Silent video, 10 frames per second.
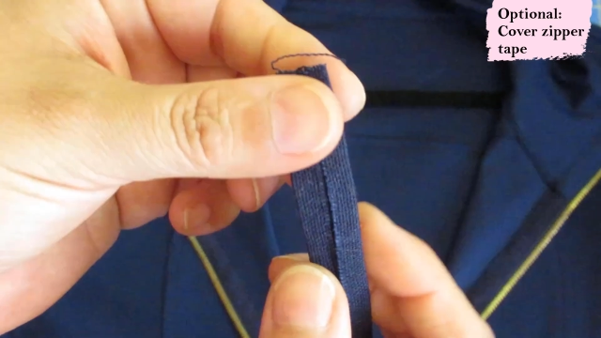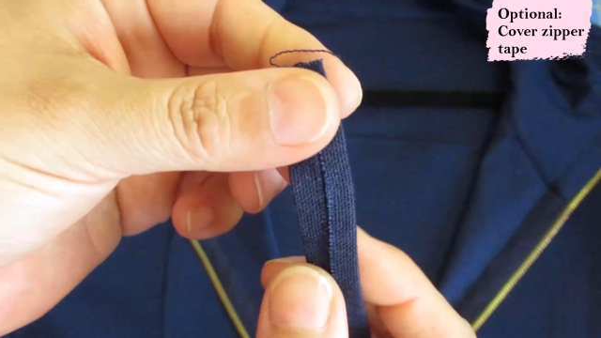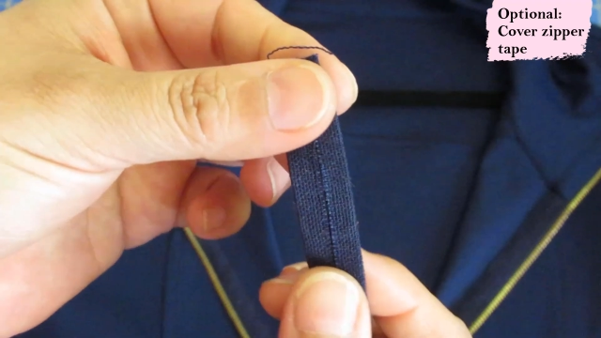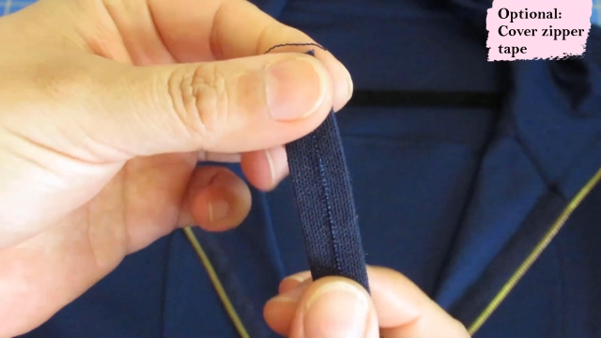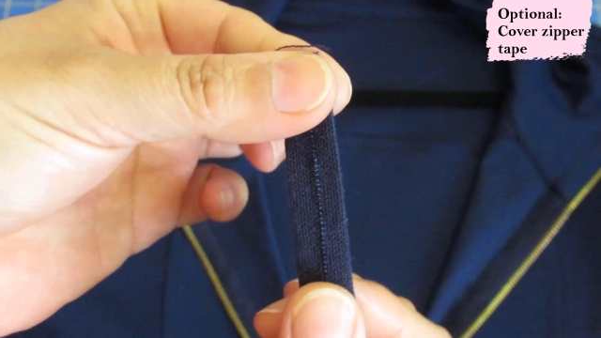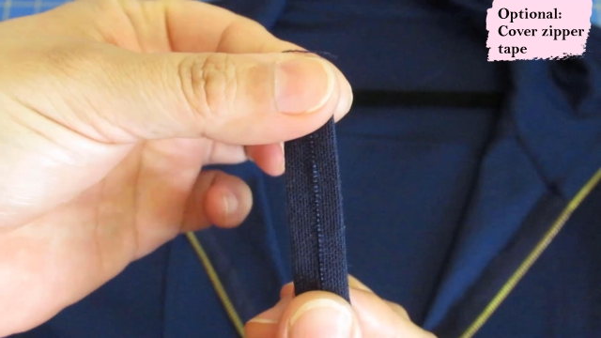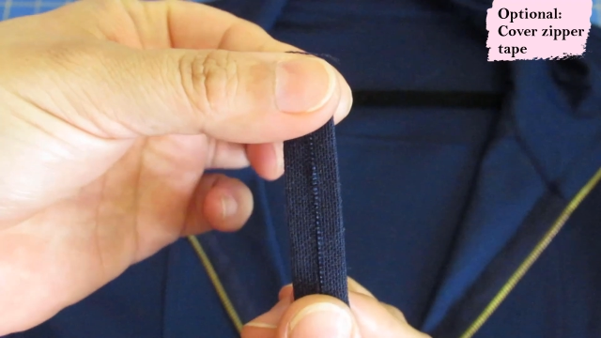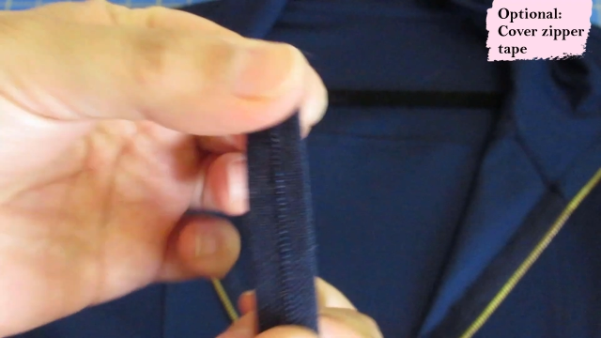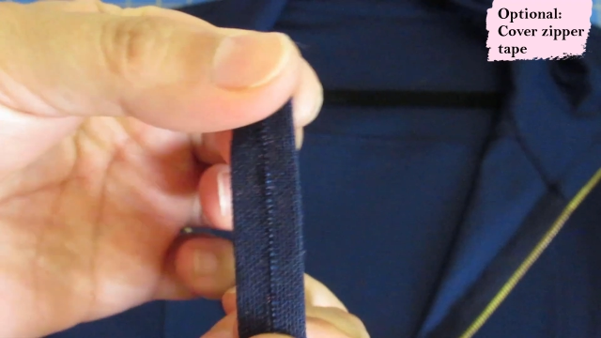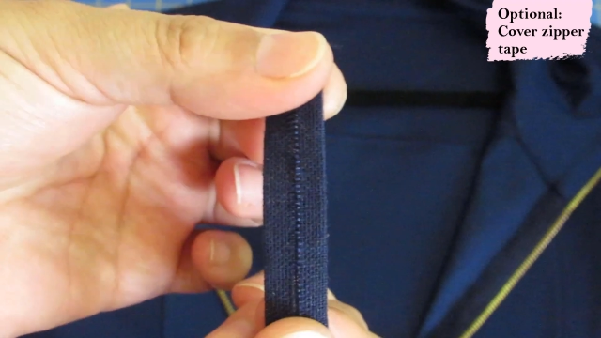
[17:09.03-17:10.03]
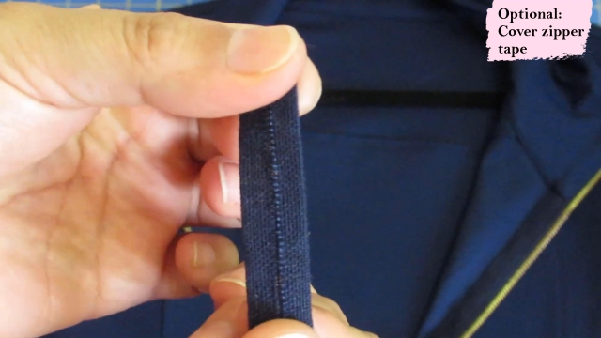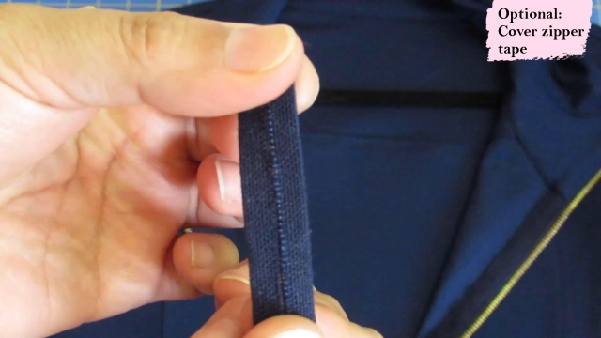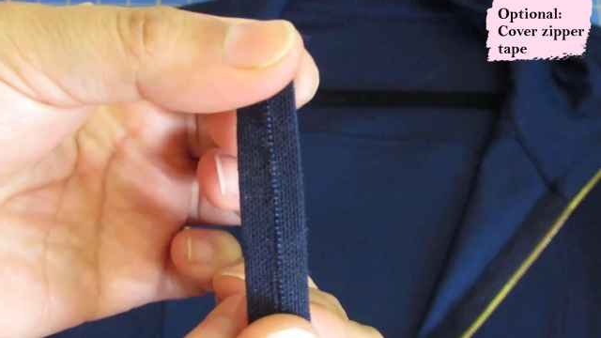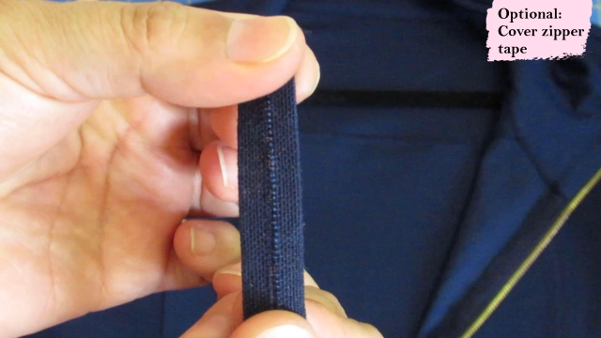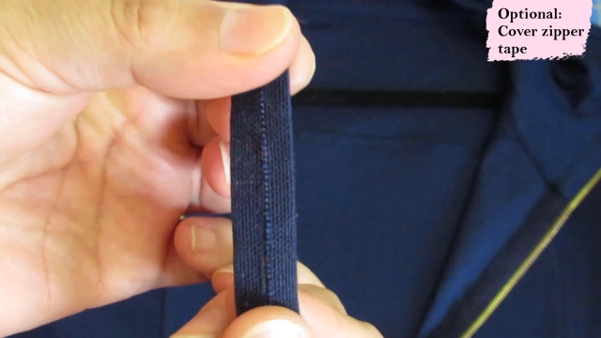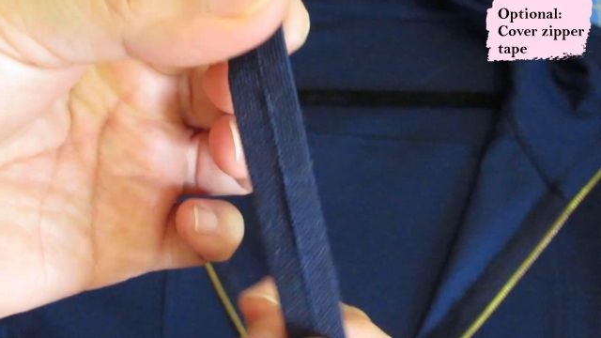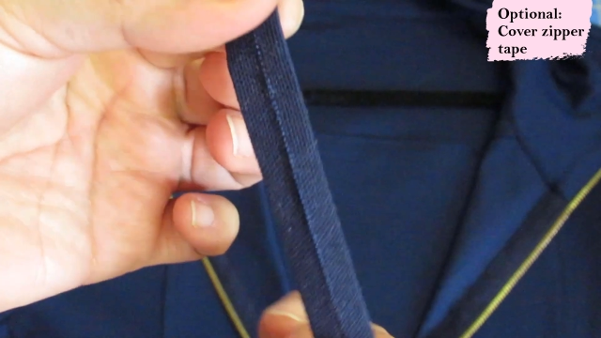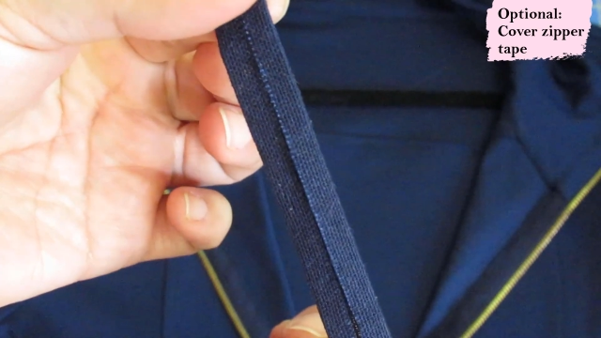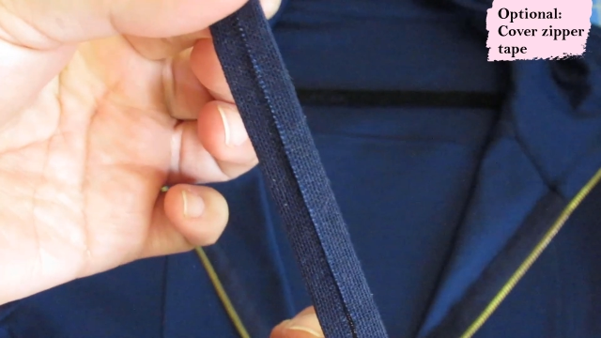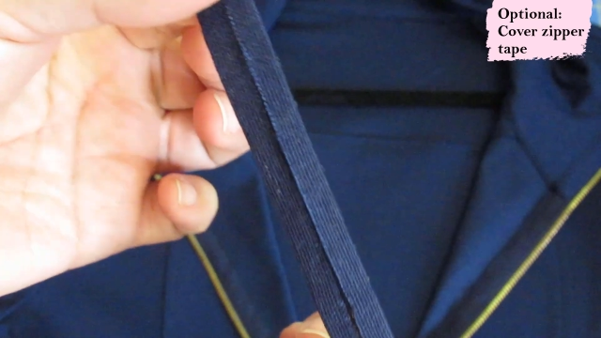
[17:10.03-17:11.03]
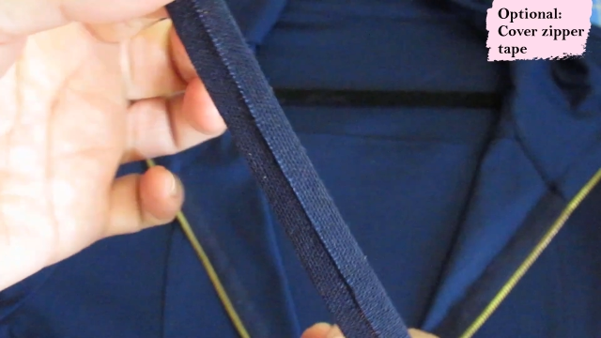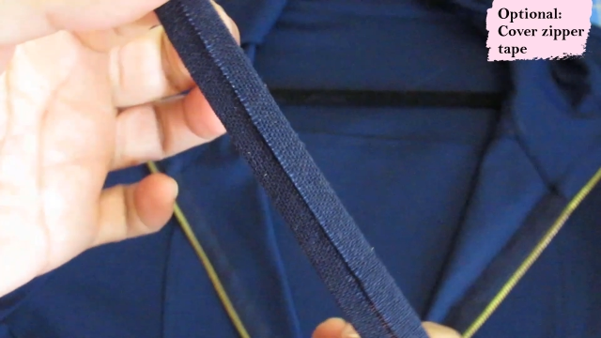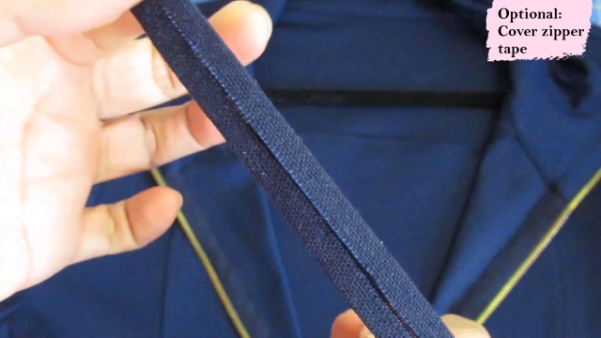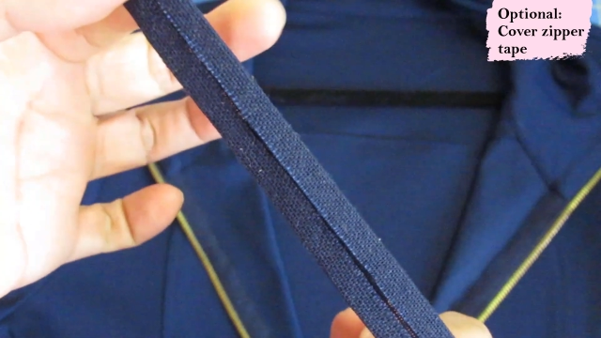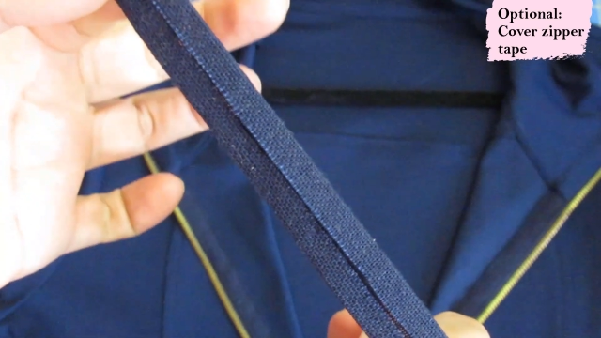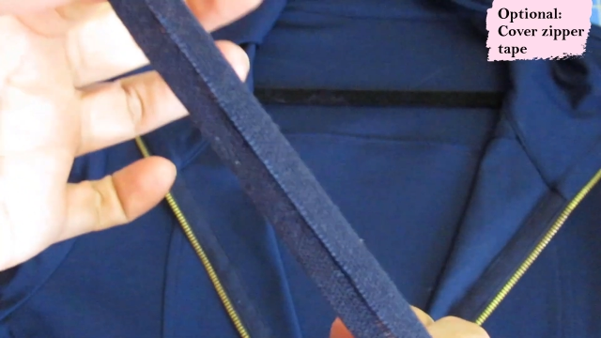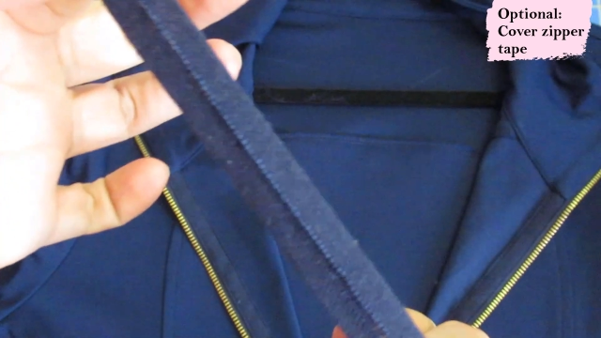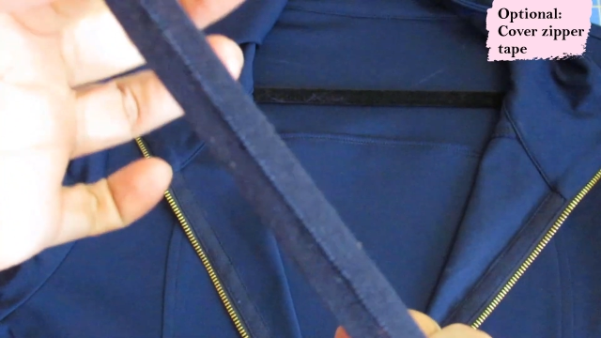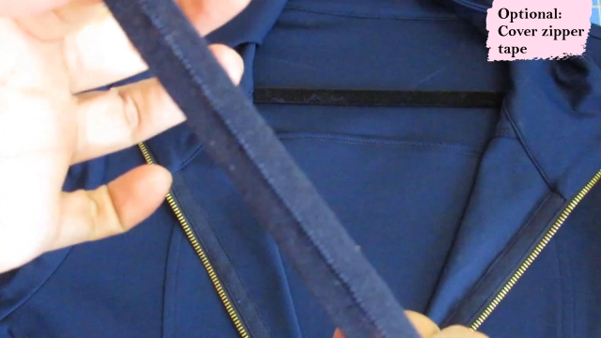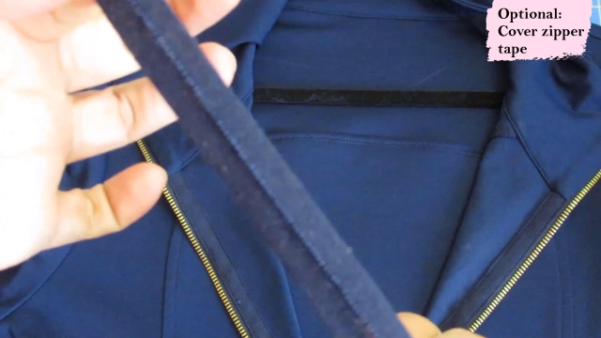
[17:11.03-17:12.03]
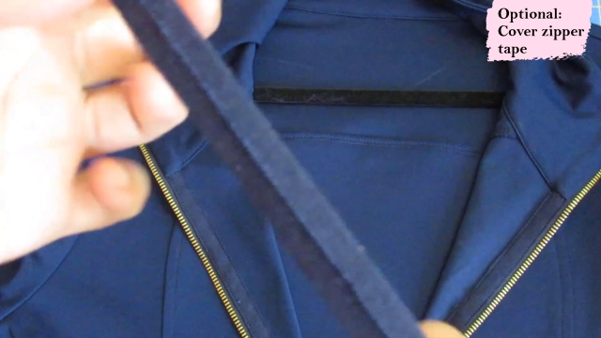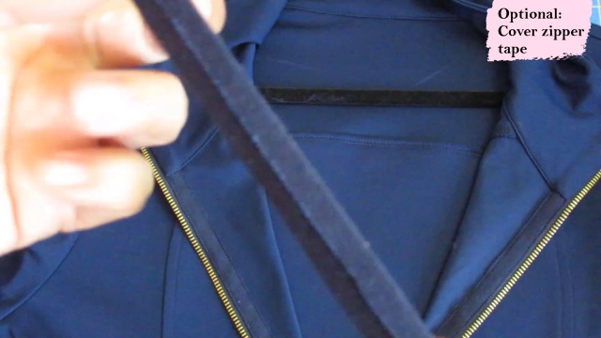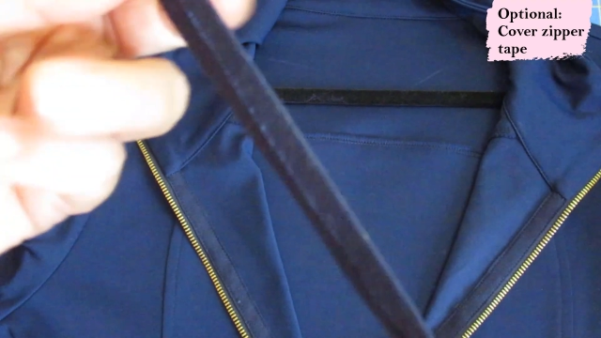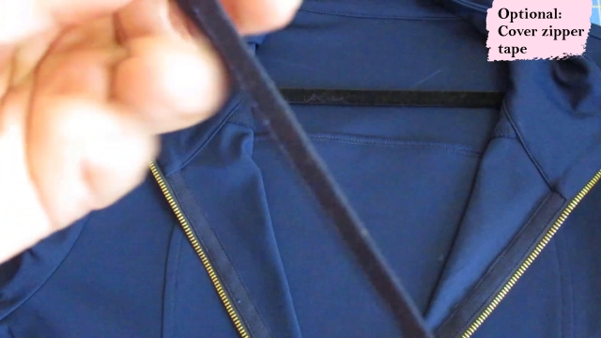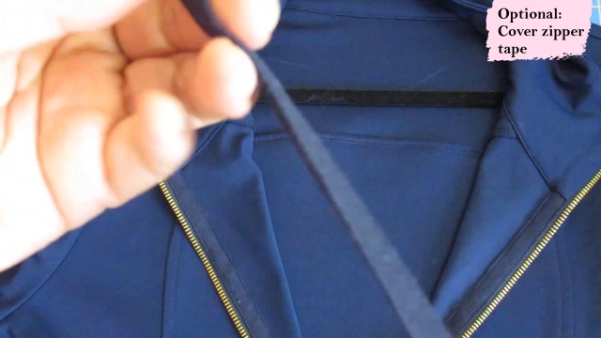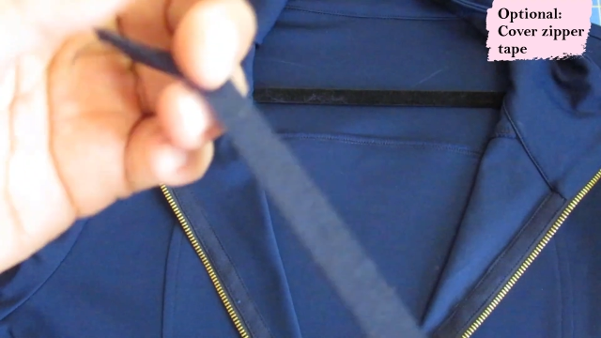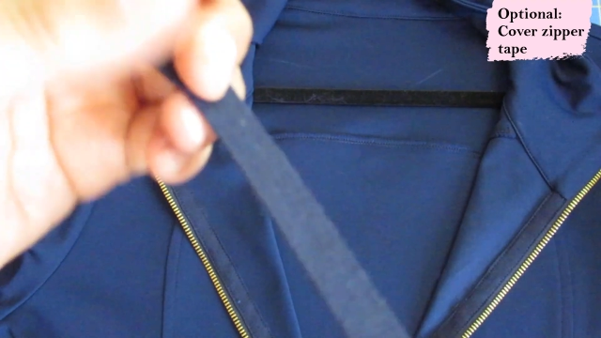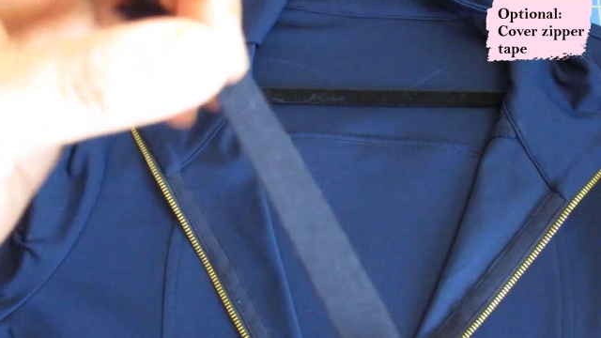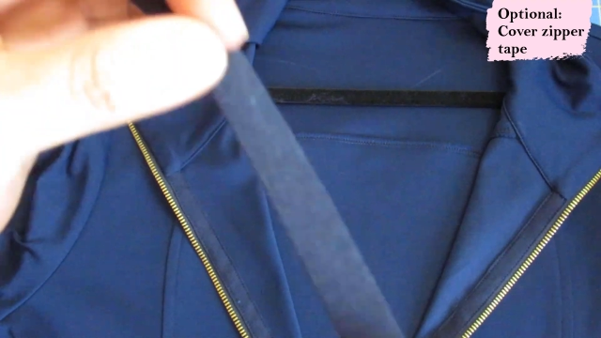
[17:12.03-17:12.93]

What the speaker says: No face is visible, so there are no lips to read.